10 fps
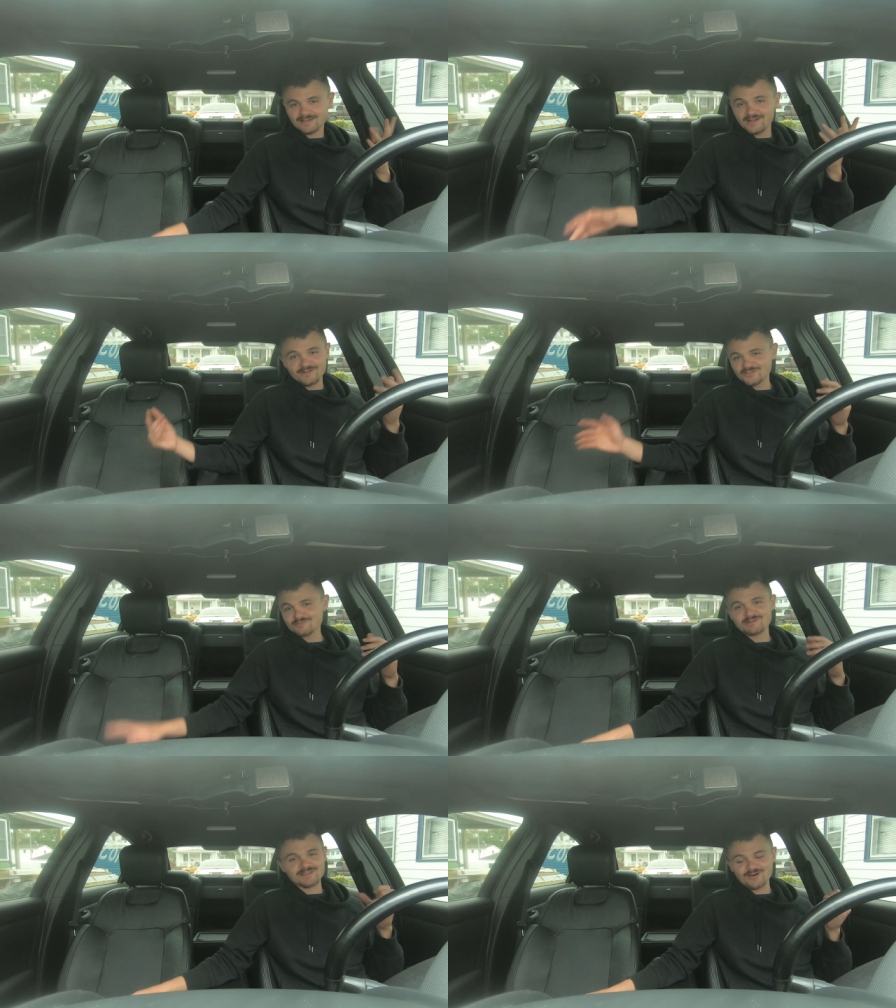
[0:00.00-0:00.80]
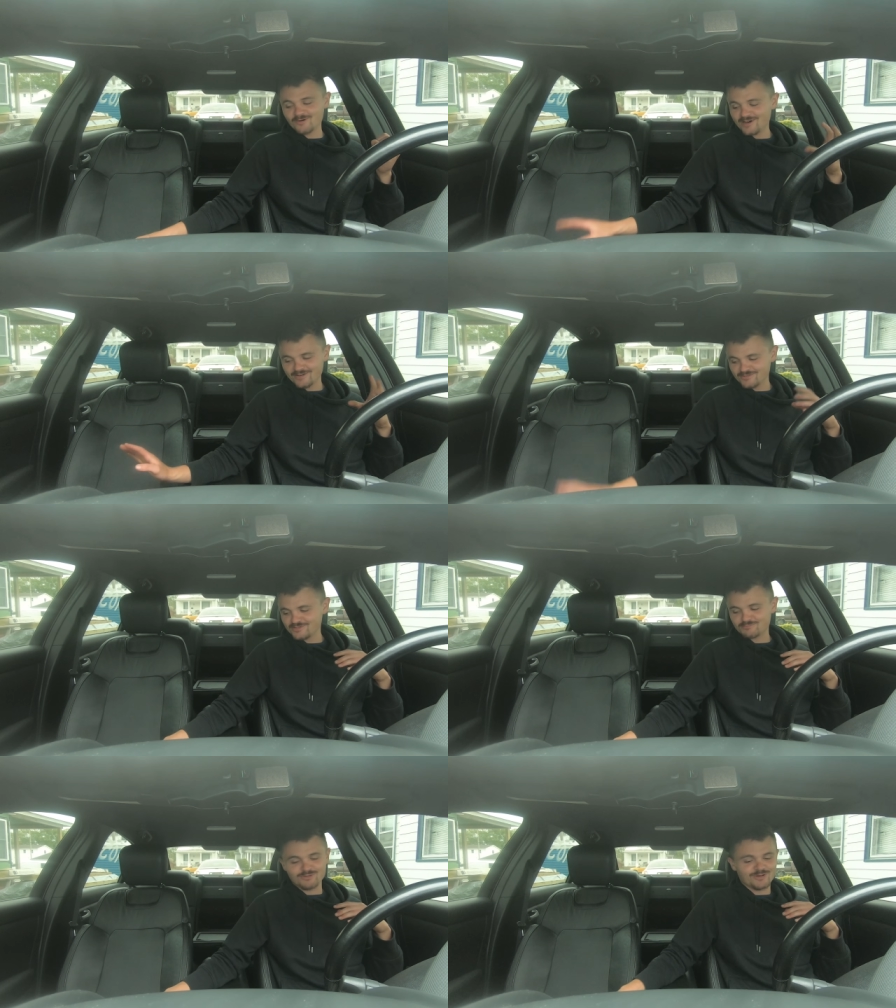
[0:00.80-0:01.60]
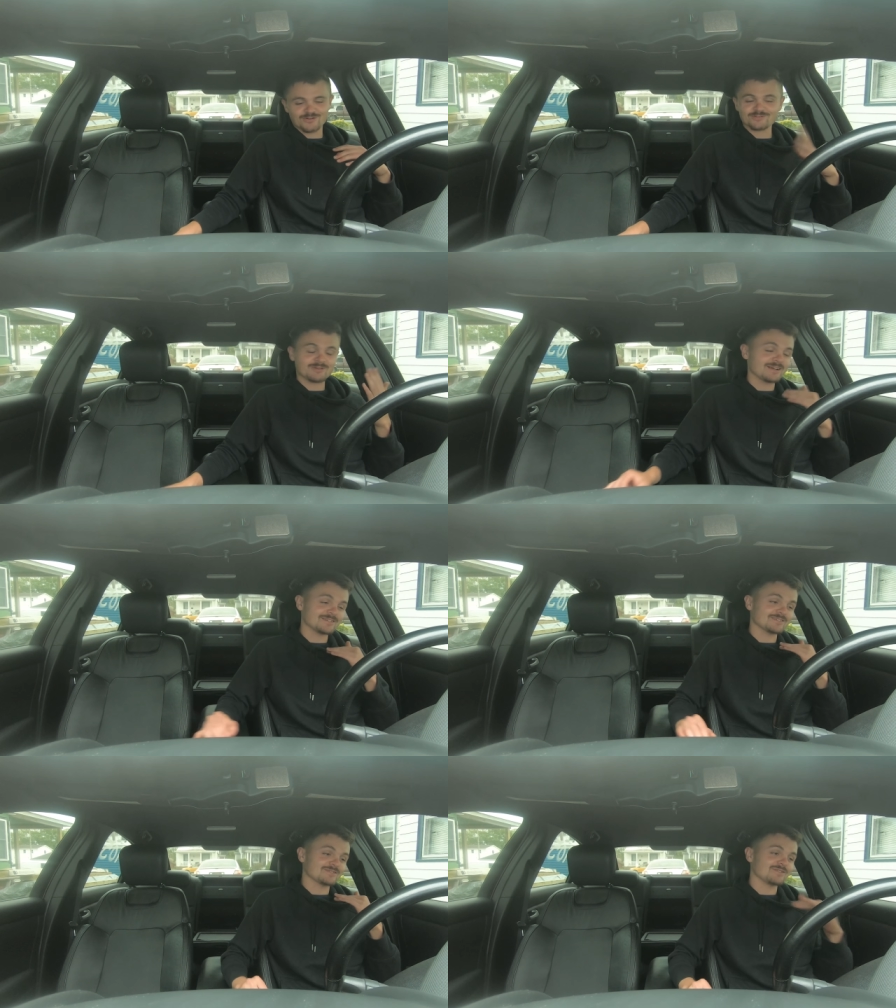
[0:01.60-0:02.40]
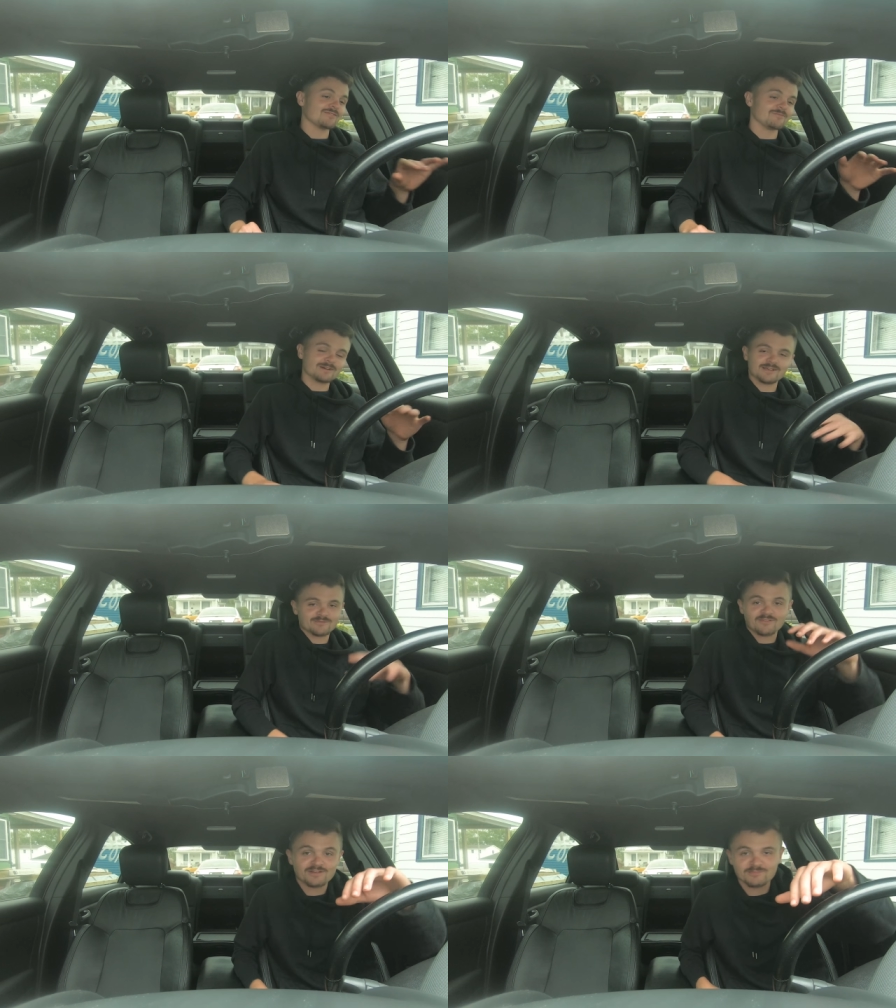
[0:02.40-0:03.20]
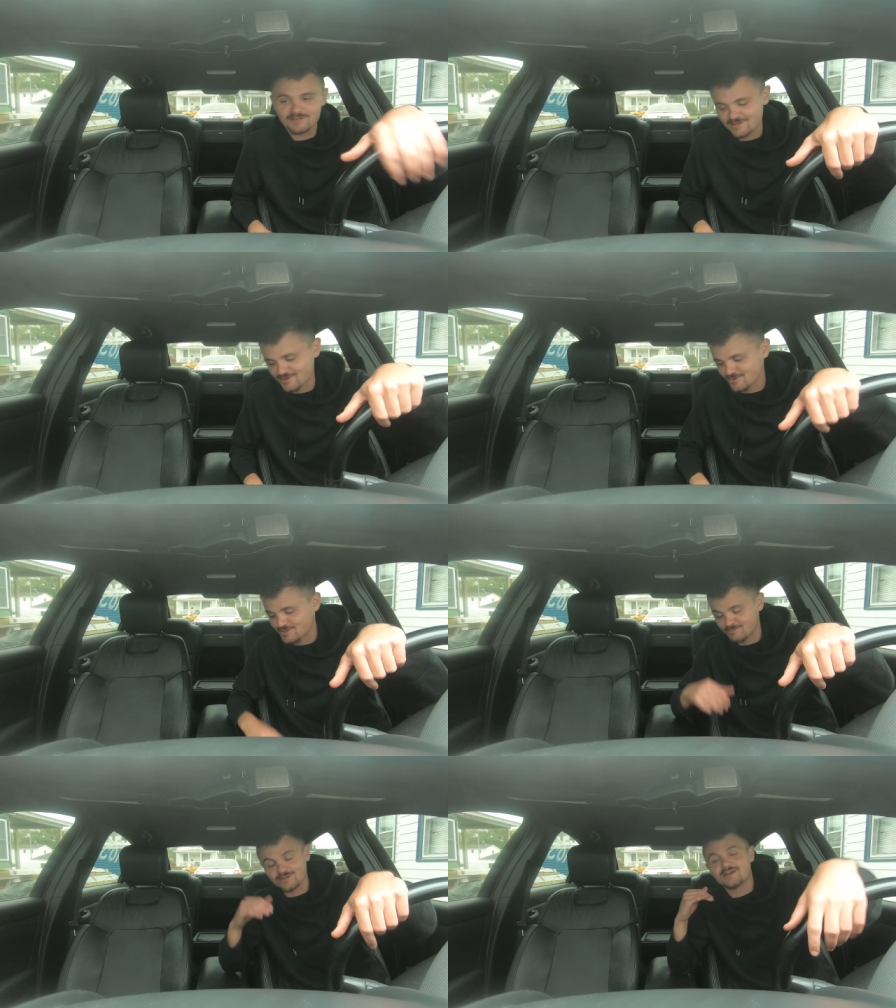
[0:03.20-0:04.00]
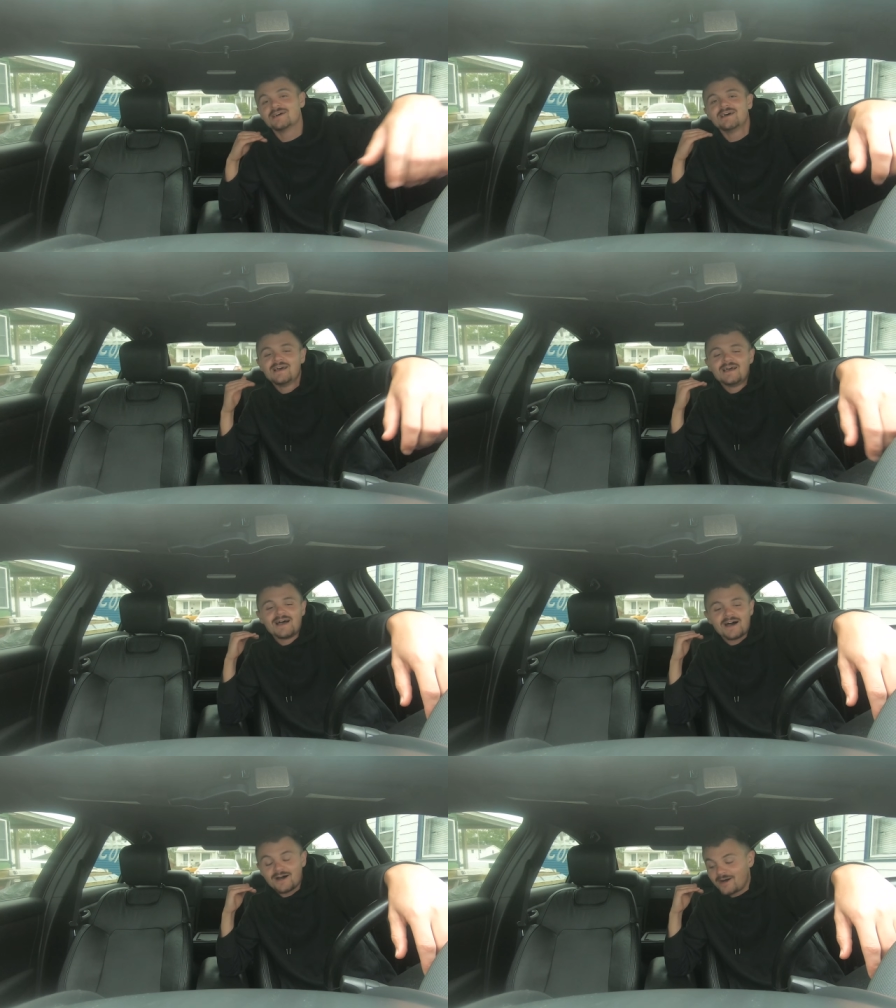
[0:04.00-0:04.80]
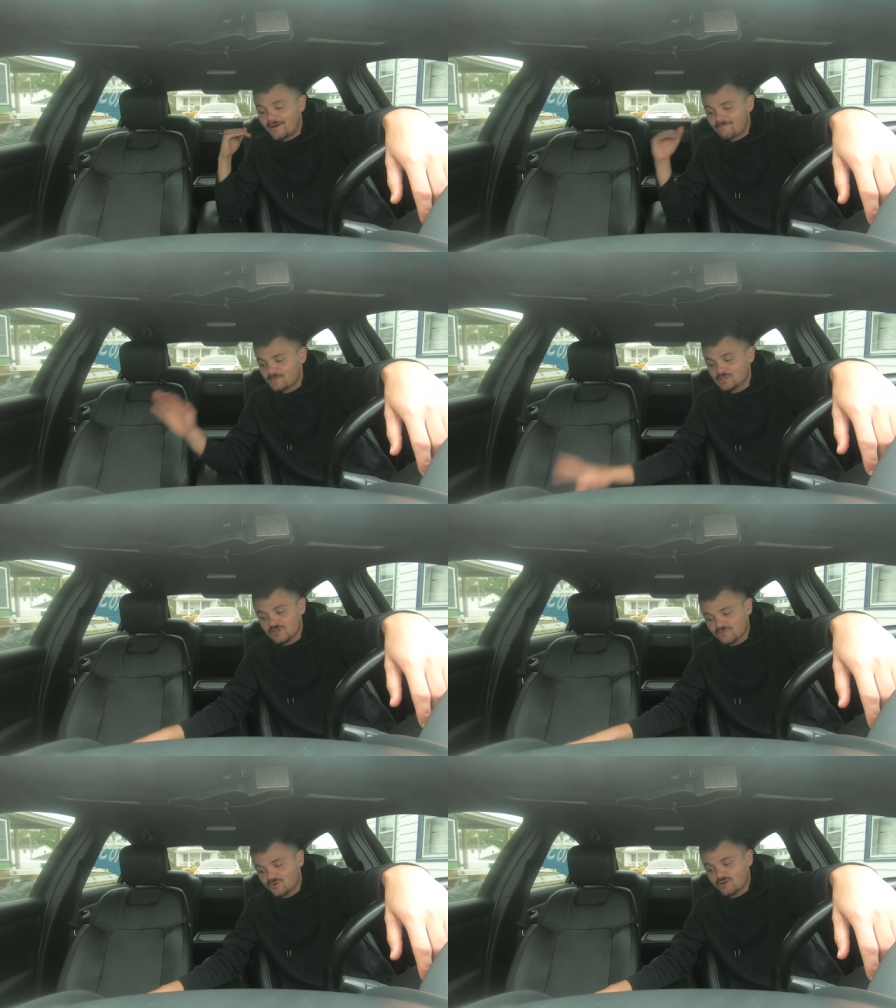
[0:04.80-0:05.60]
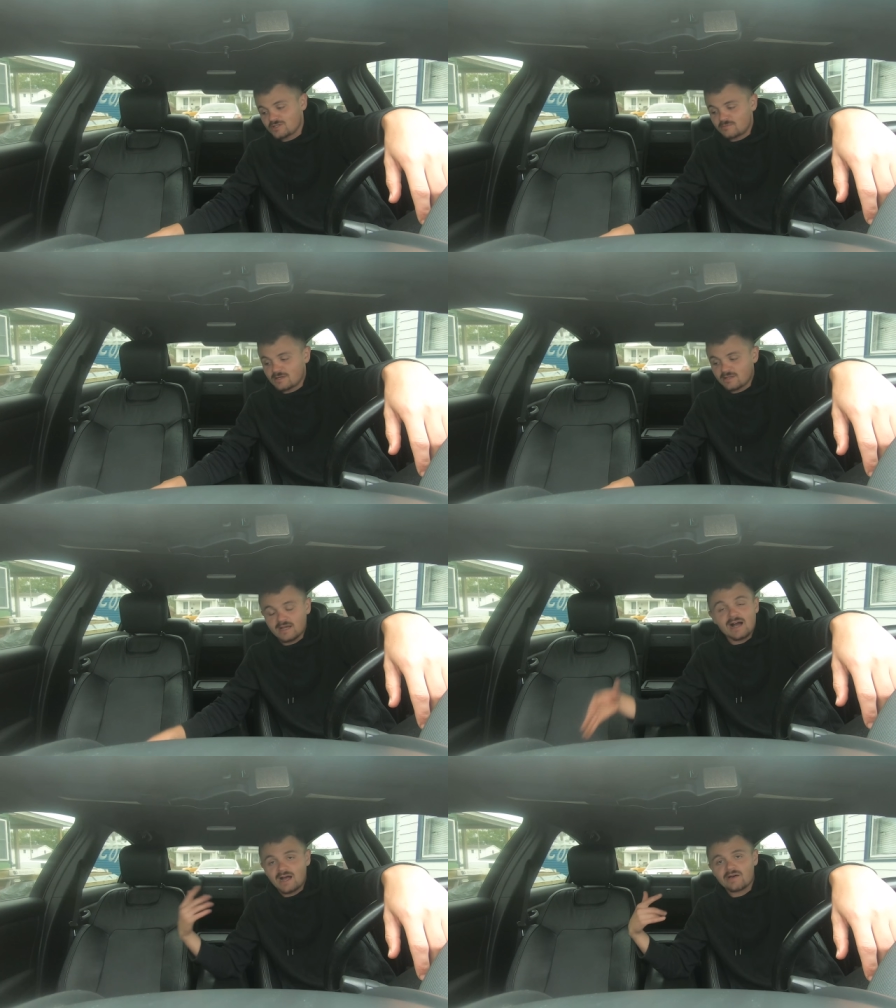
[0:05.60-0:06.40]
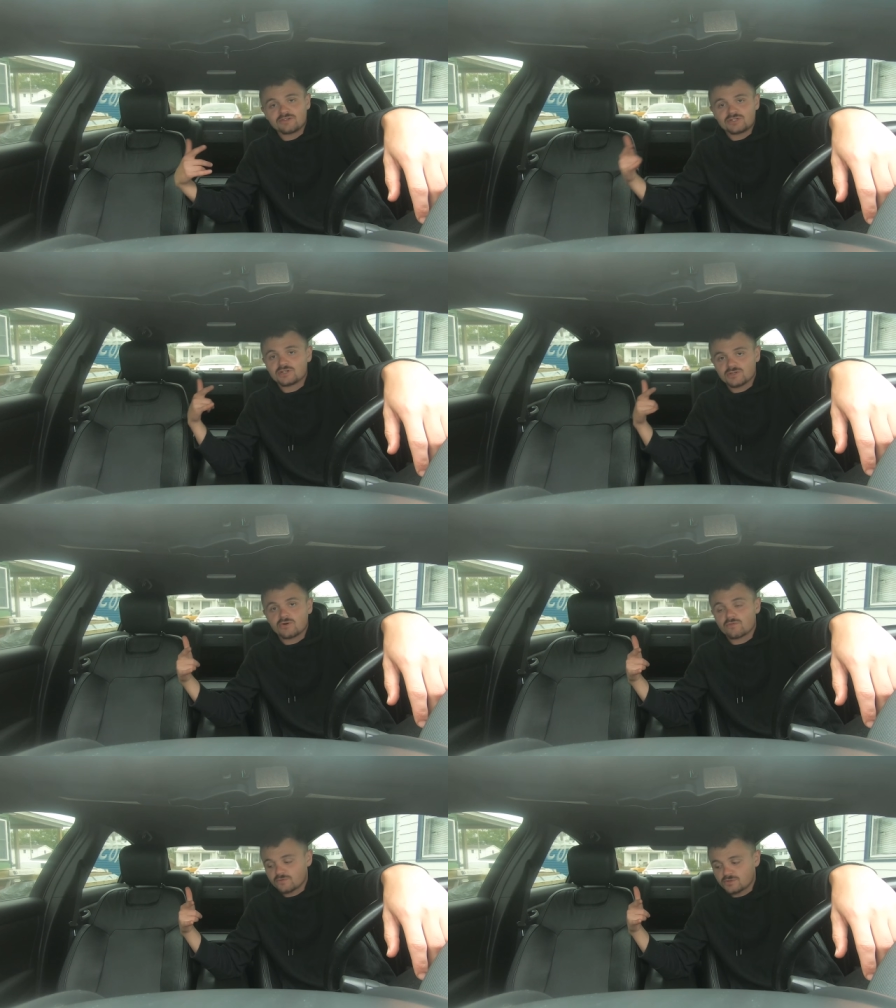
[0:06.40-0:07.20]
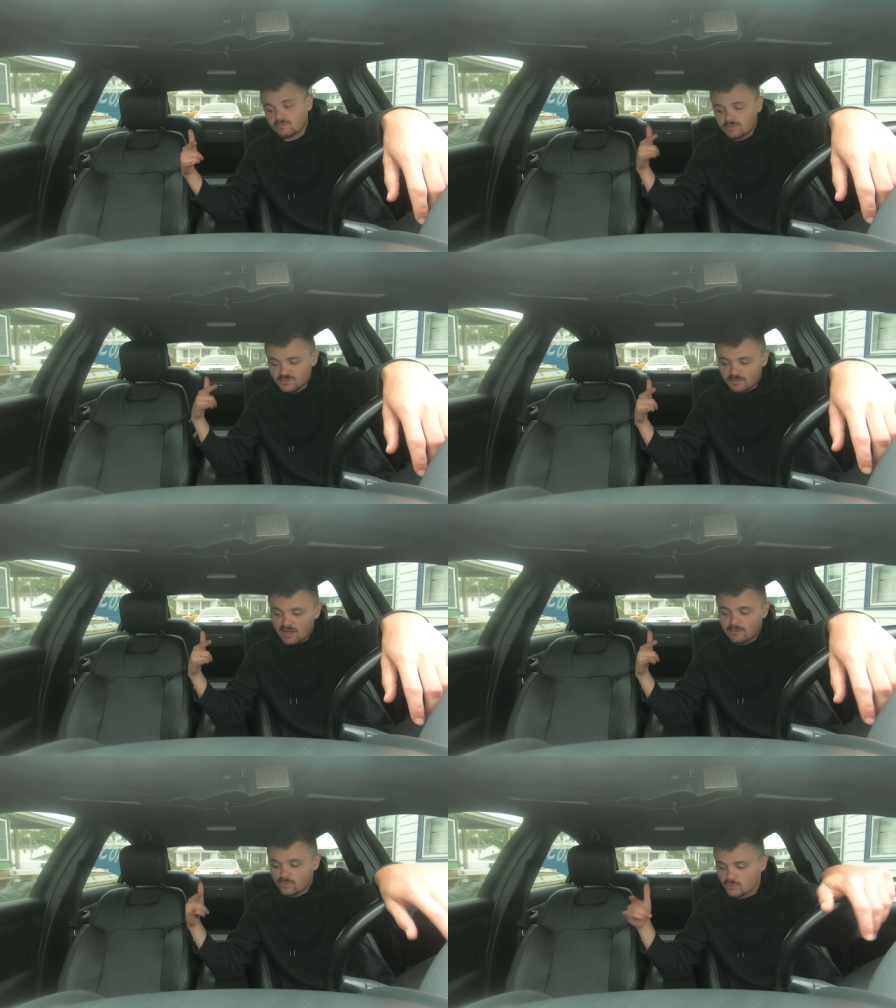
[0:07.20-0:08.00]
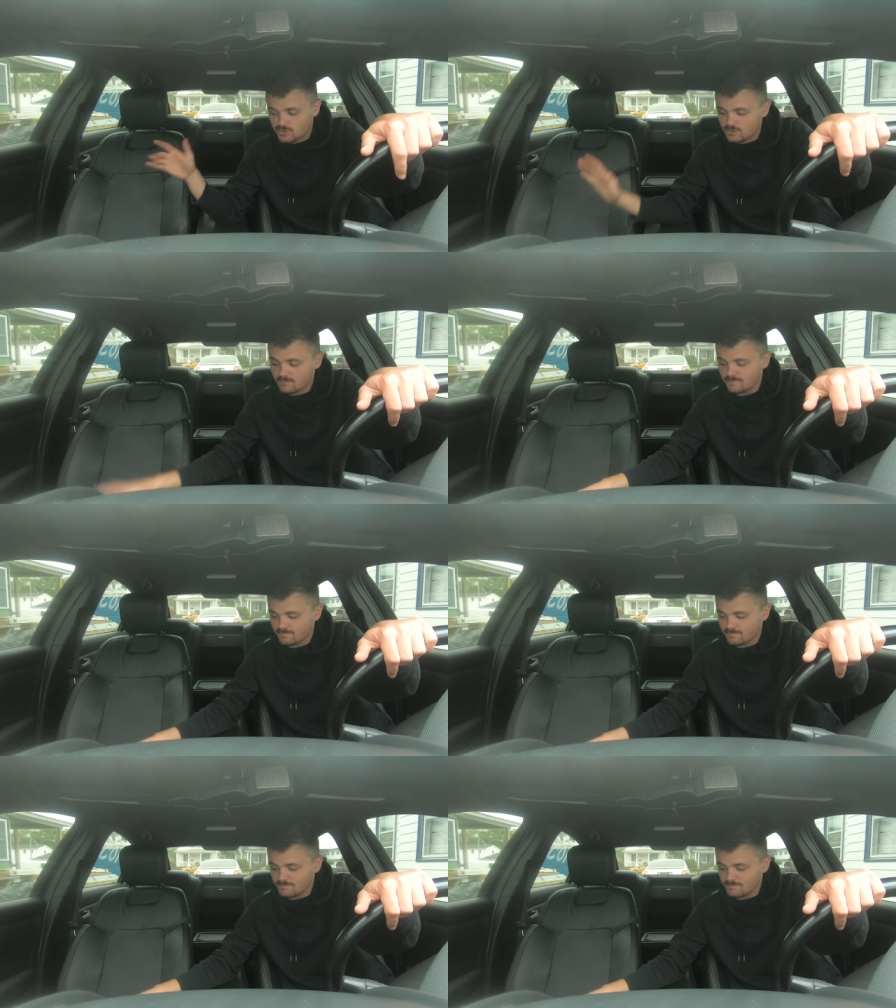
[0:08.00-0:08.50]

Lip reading: I don't know, something about that one on these blowers, man. I just love them. I can't believe I just made that noise, but that stuff's crazy, man. Like, I highly suggest going for some high boost.